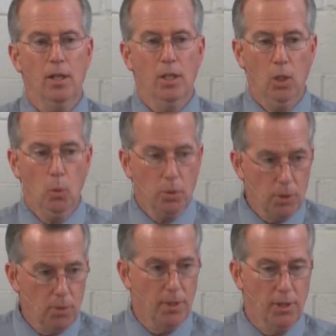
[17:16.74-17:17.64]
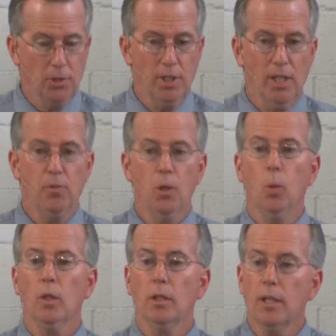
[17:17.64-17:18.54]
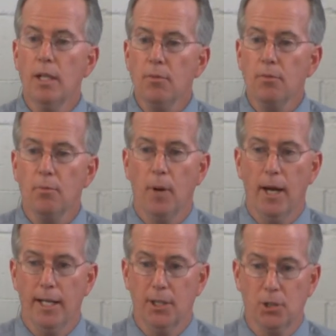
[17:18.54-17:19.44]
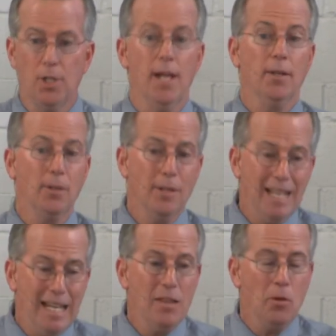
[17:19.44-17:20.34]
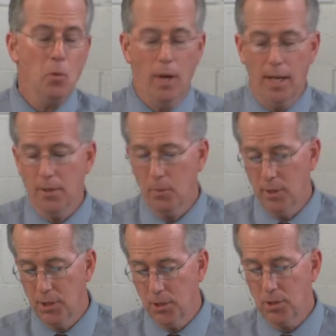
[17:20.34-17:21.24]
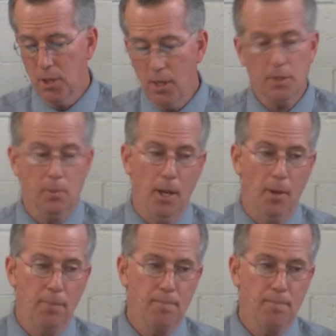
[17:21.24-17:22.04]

you will do this, if you will live by his standard in the way that we just talked about?